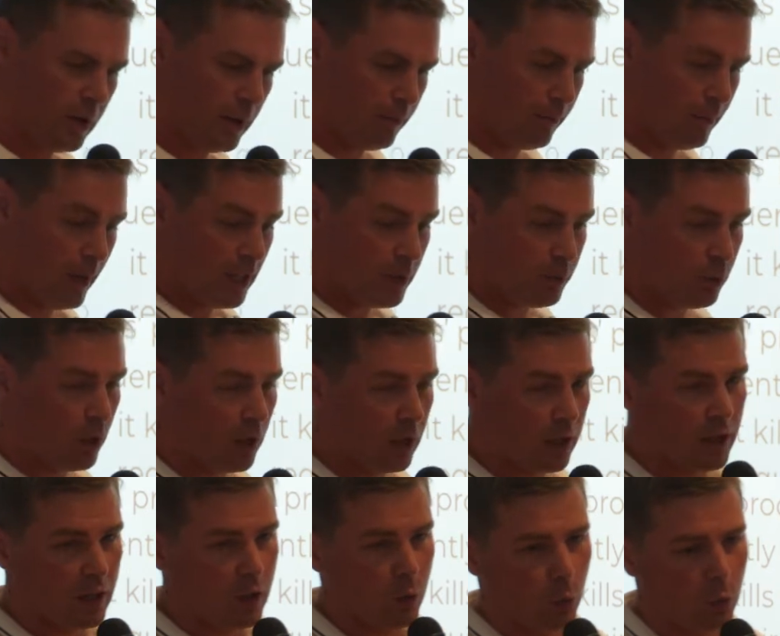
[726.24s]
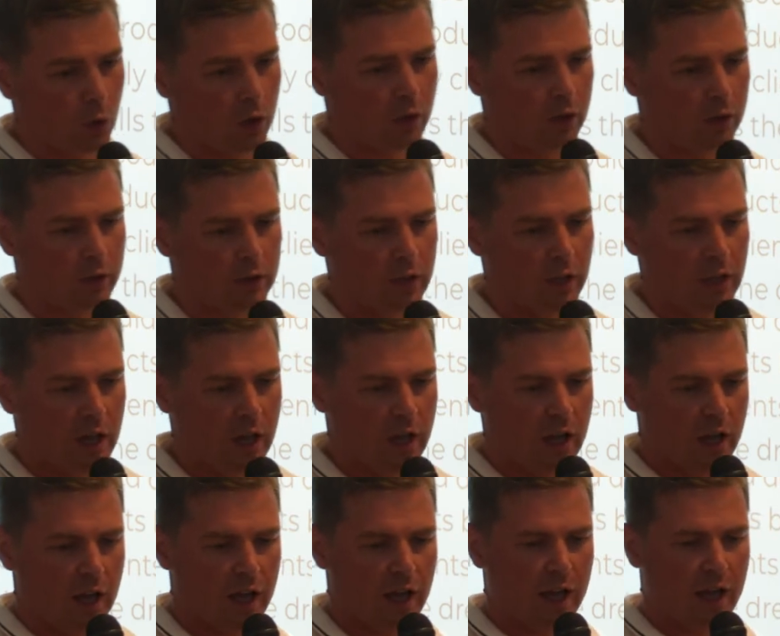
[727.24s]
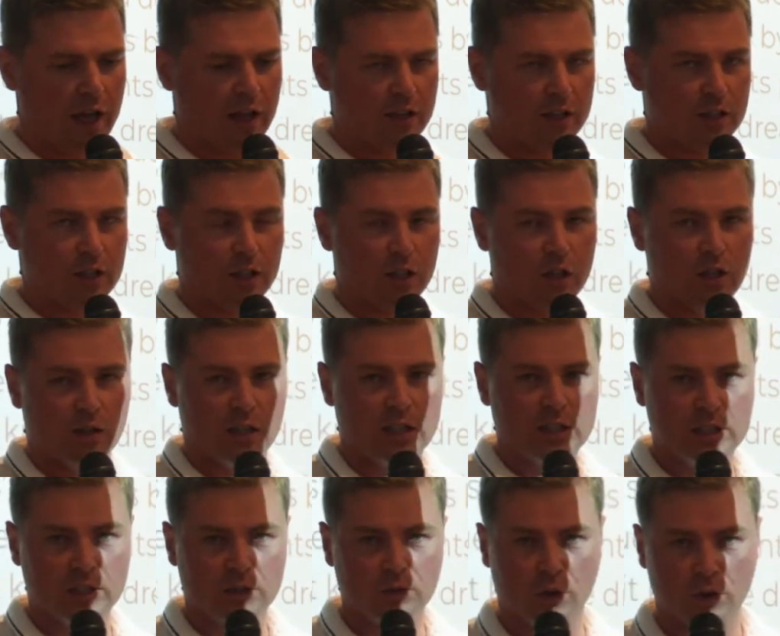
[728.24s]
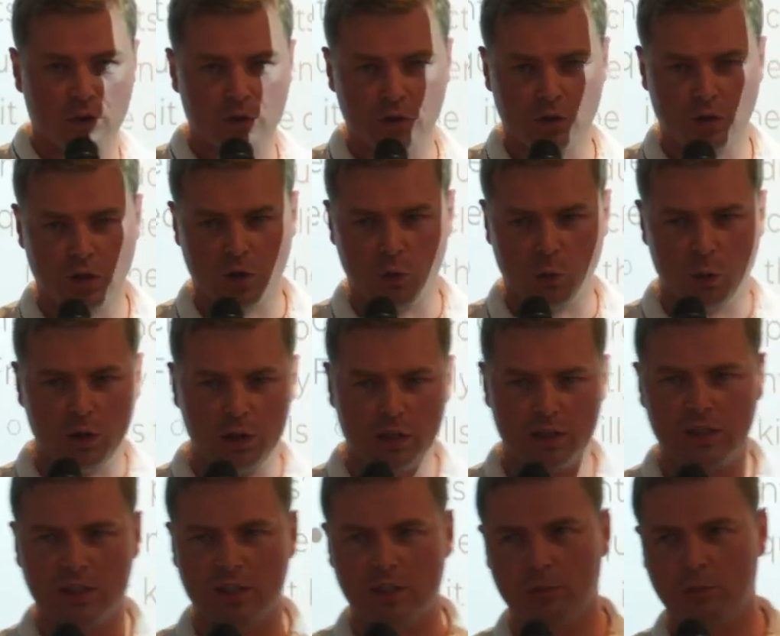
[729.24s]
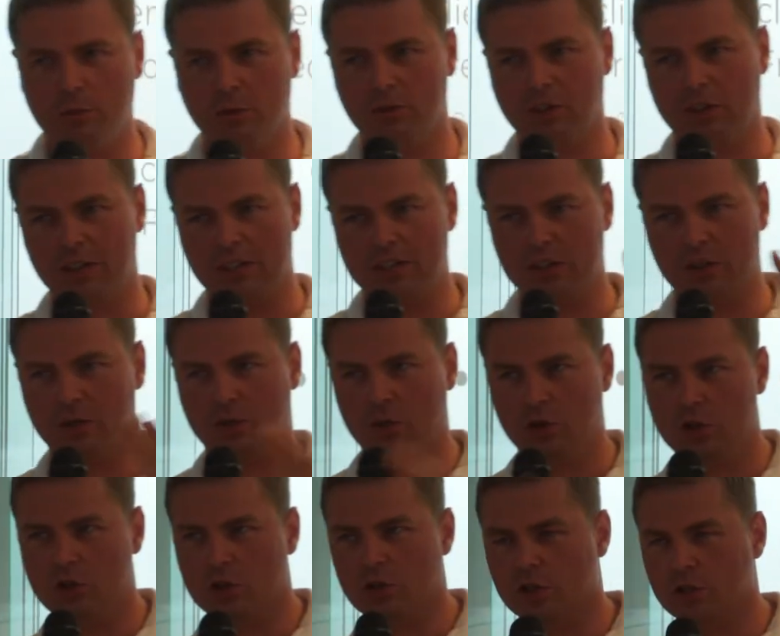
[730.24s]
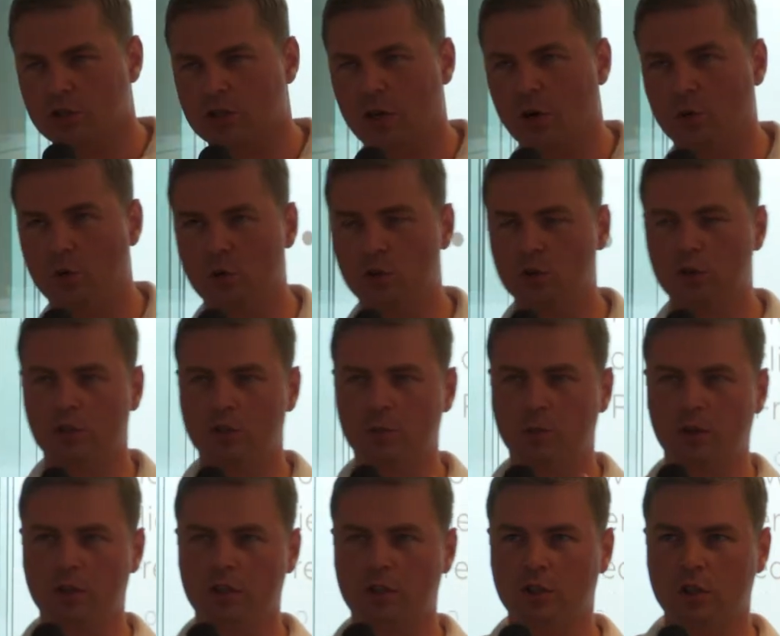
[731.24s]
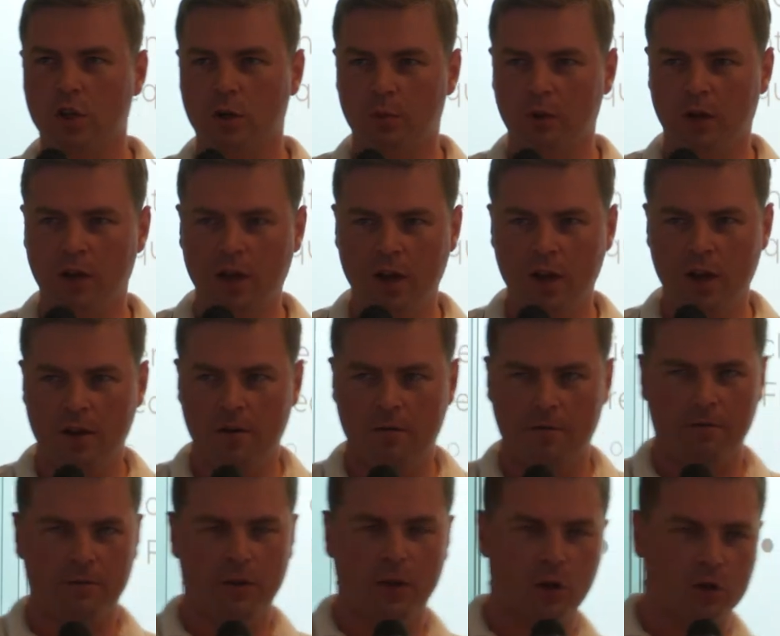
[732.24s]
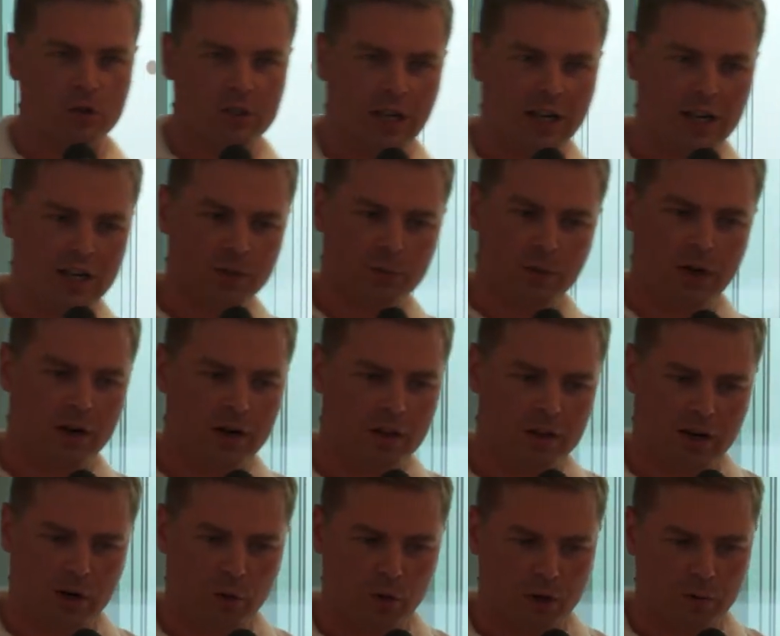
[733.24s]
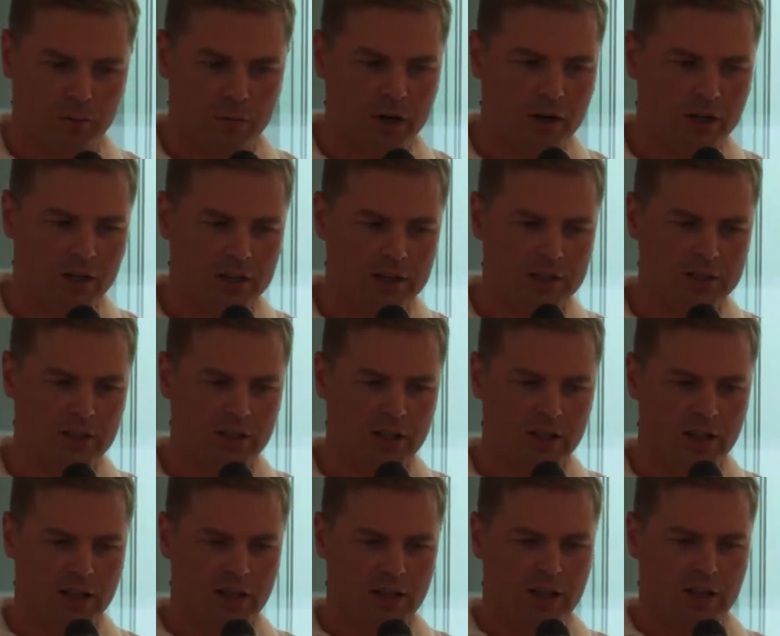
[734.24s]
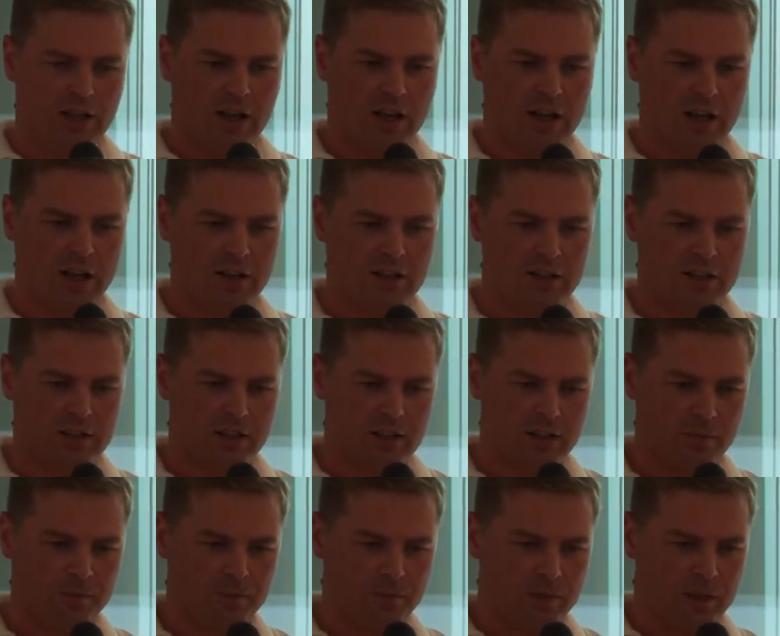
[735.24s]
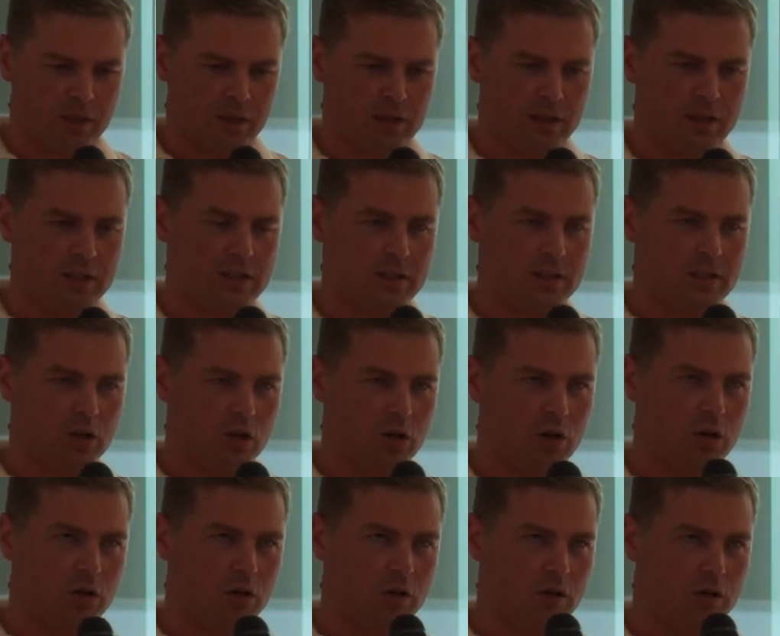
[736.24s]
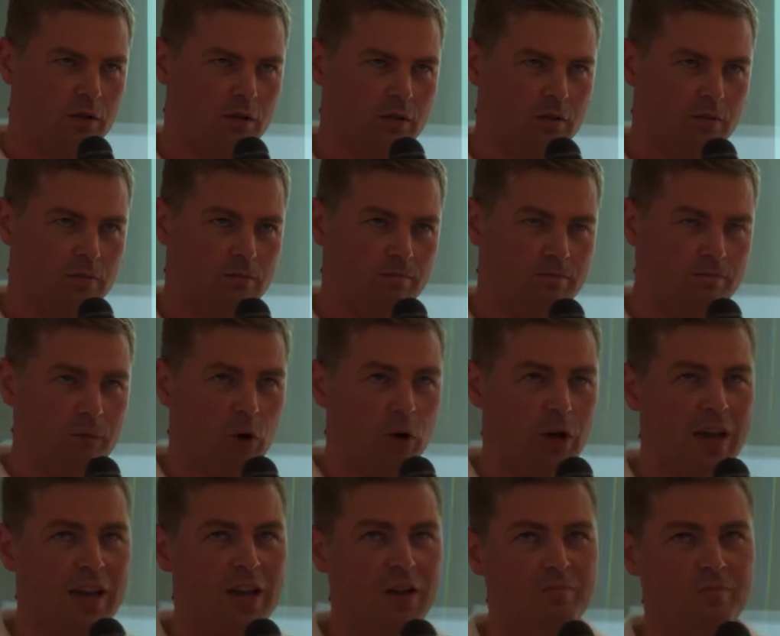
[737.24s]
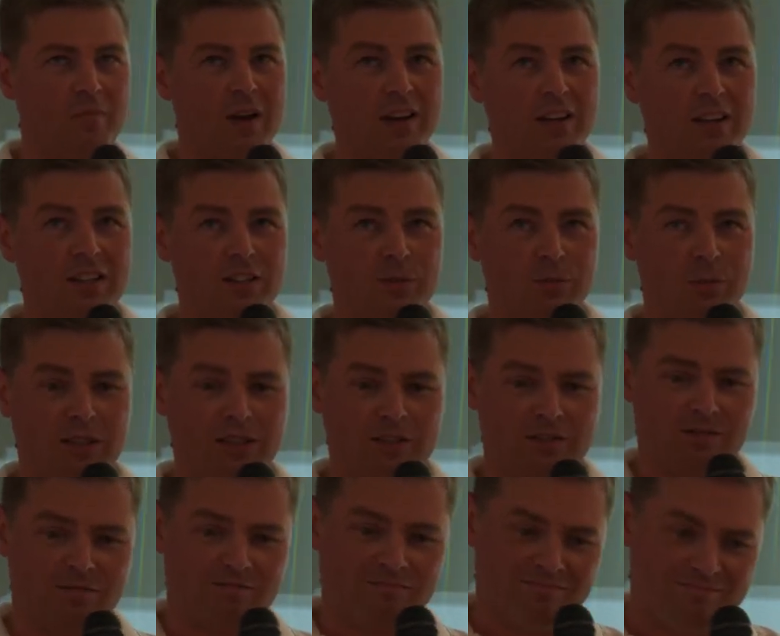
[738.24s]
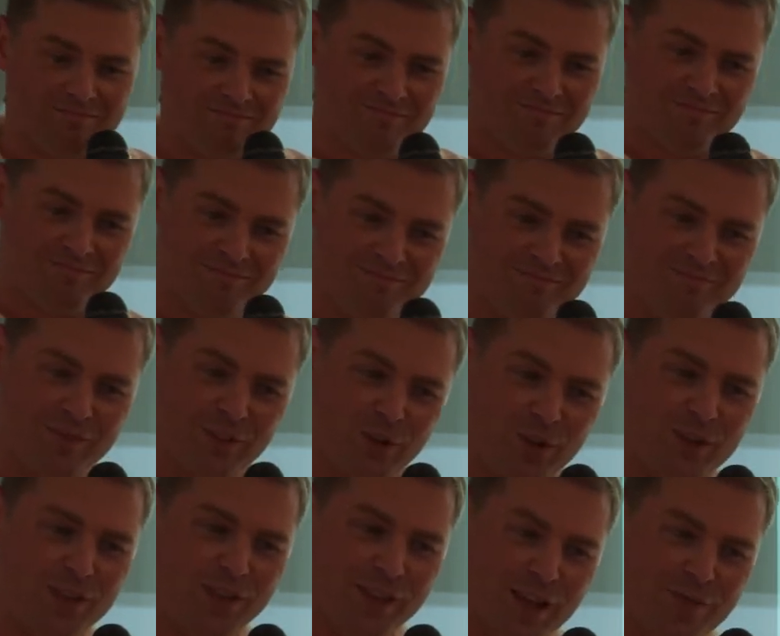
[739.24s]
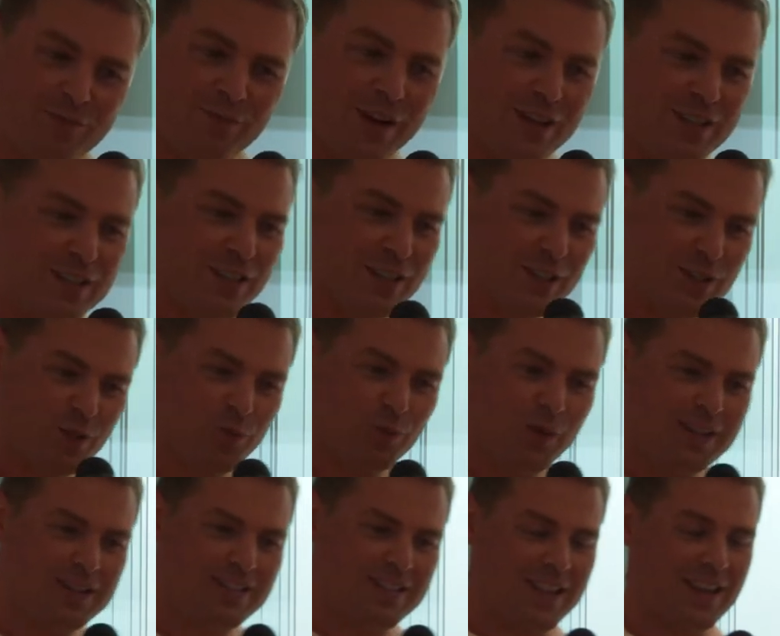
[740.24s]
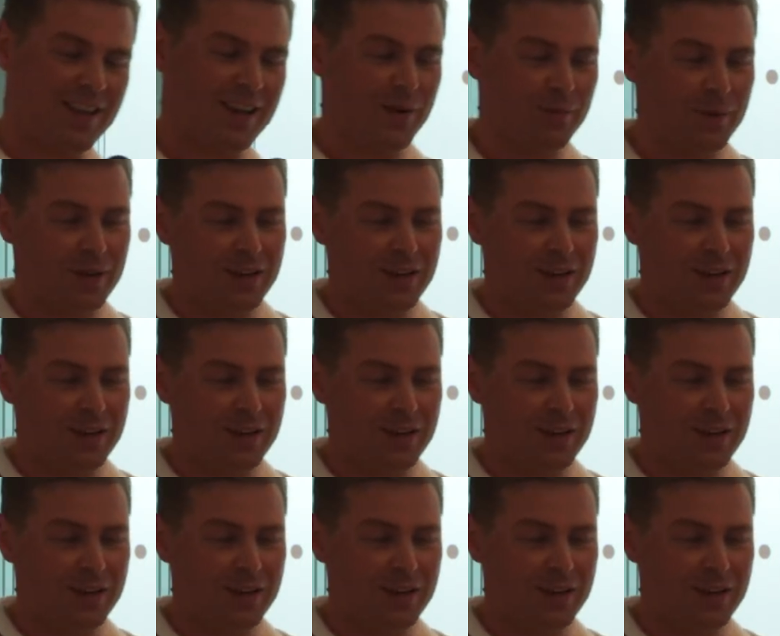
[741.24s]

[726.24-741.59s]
the best product in the world, and let's just focus on the quality, build fantastic features. Our user experience is going to be, 10x better than our competitors. And these all, okay, it matters, but not that much as you might think.